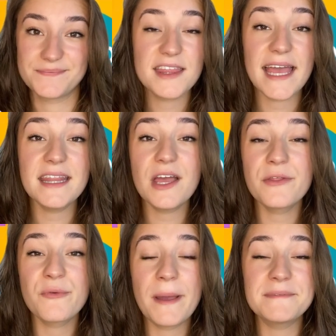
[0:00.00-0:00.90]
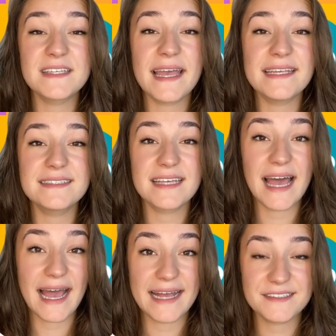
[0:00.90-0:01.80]
Then the website
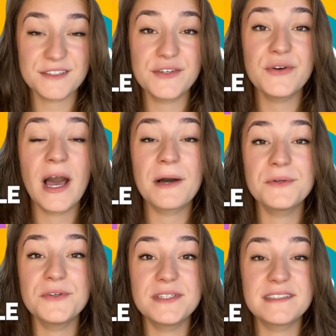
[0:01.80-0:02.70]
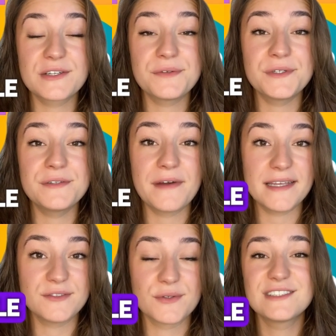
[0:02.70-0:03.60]
asks you how you discovered
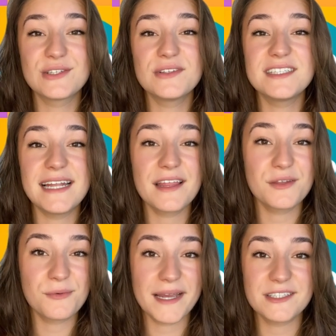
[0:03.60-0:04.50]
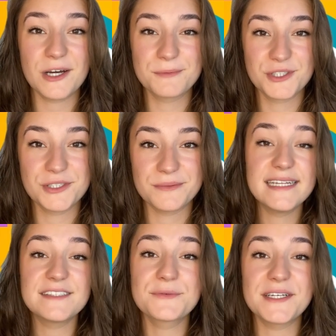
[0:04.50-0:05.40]
Visale, so select the right option.
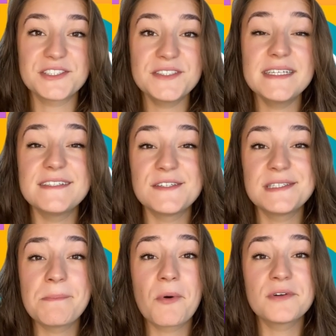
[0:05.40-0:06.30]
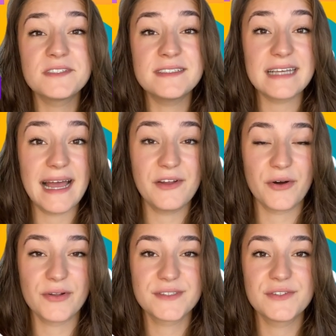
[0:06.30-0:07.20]
This question isn't important at
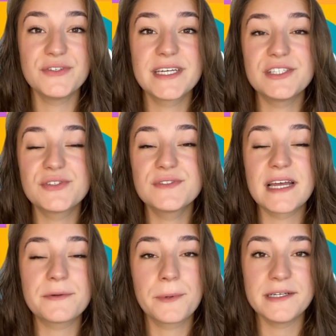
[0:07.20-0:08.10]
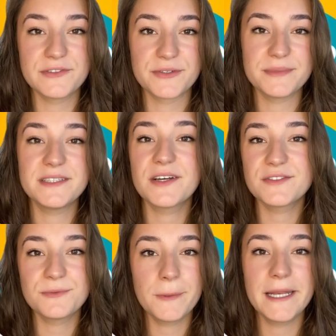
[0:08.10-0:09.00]
all, so you can choose at random. It
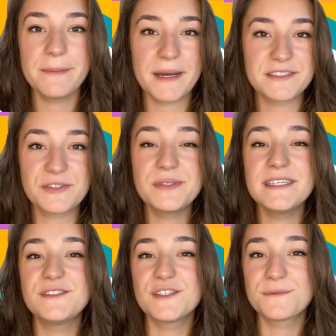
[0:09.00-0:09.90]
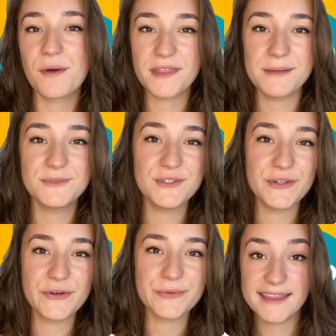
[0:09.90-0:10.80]
doesn't really matter, it's just for them to
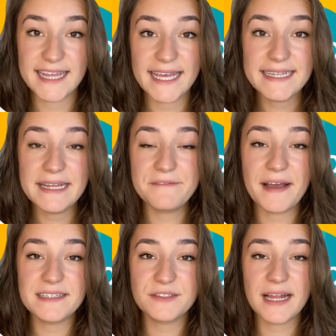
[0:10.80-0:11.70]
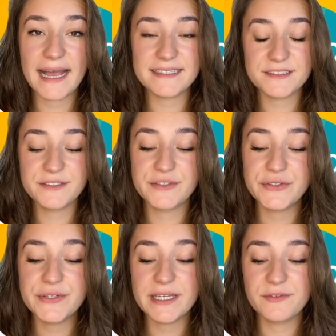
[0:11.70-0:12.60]
know. Then Visale asks
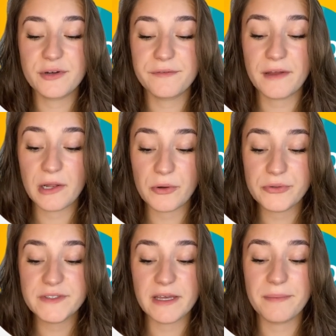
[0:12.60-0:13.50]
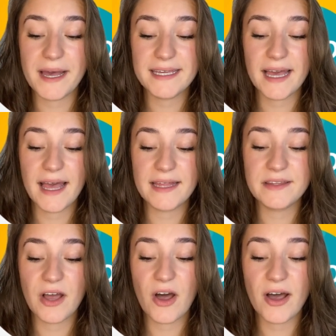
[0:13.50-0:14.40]
you if you're followed by
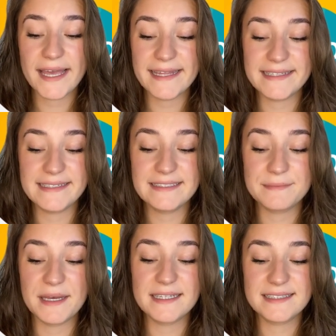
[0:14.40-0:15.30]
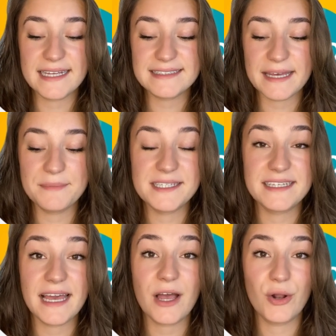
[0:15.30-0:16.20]
an organisme
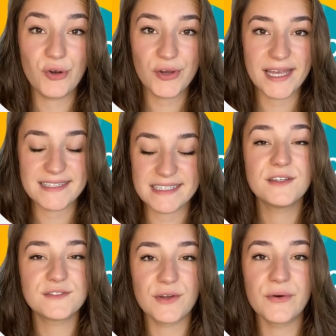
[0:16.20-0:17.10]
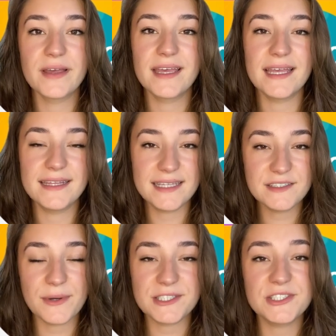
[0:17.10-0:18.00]
d'intermédiaire locatif. So in this
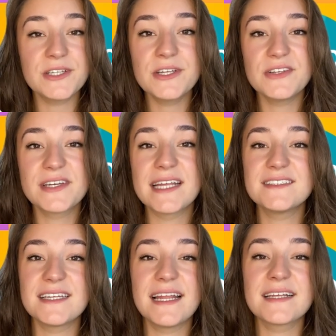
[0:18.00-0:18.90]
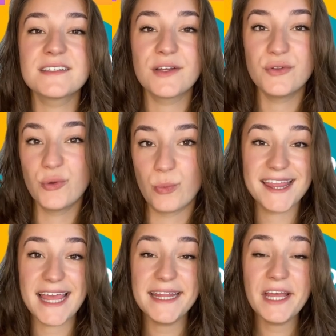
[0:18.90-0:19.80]
question, you can select no.
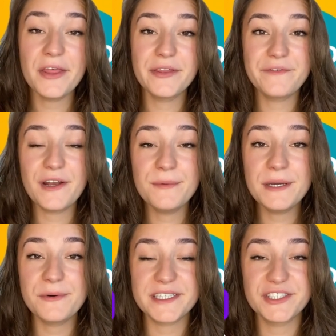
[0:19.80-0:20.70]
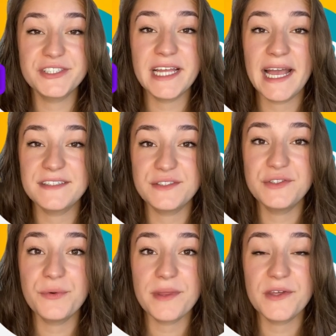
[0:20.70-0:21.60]
Then the following question has to
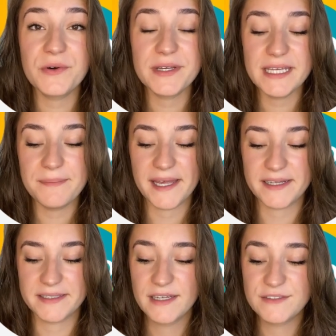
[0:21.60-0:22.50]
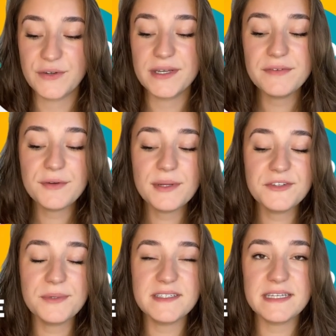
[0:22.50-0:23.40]
do with your email. So if you want
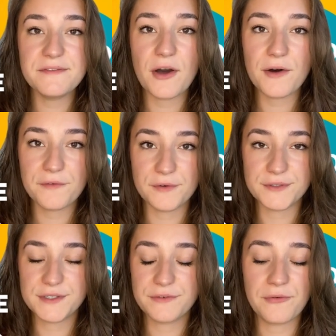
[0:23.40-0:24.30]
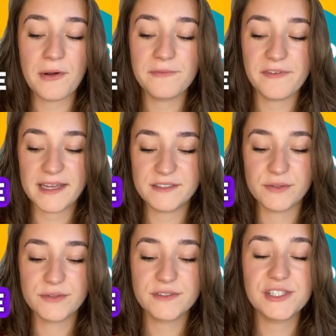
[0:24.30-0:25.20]
to receive offers from
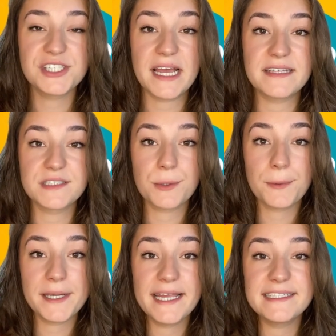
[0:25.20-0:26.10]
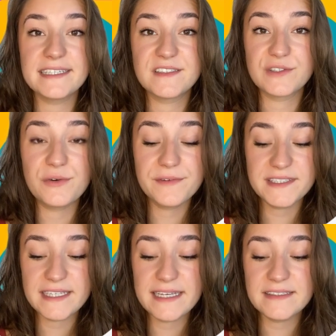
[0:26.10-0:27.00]
Visale, such as related
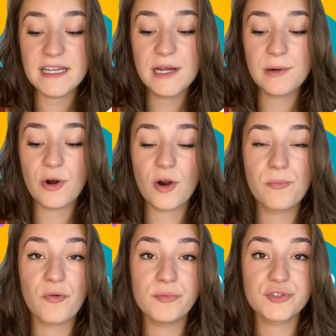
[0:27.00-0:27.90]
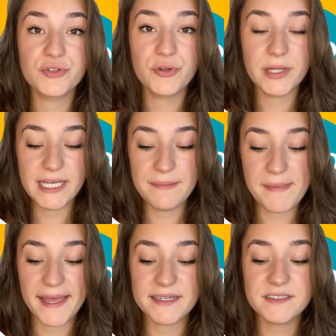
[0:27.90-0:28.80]
services or promotional
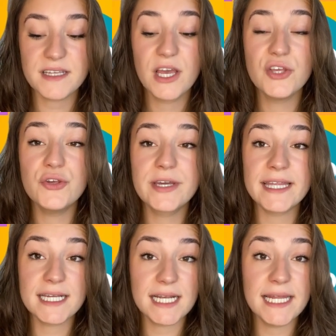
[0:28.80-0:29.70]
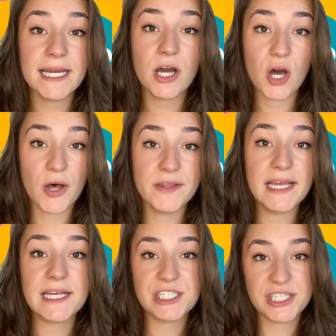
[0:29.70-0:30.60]
emails, you can click on
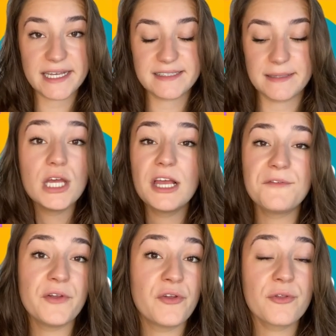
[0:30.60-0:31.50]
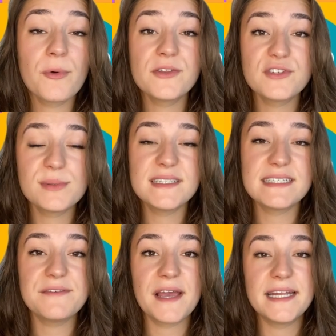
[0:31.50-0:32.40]
J'accepte. If you don't want to
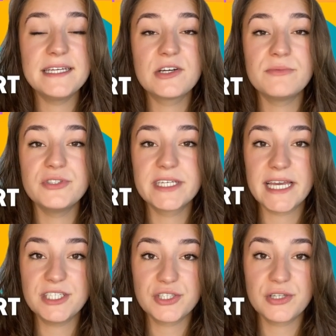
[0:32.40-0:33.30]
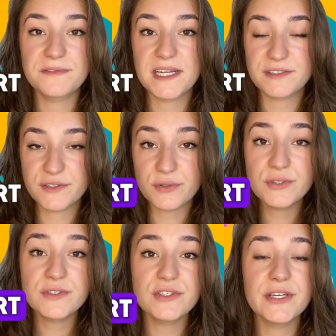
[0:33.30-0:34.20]
receive any communication of that
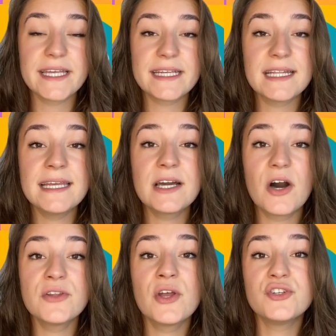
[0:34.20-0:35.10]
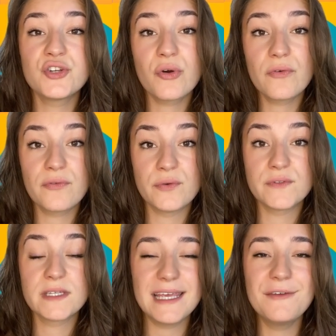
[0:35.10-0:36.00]
sort, you can click on Je
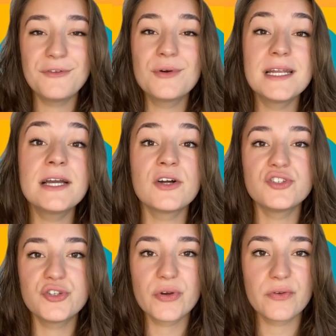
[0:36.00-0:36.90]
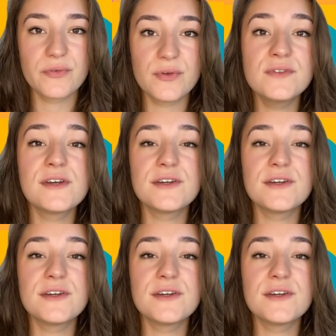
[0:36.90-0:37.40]
refuse. If you click on Je refuse,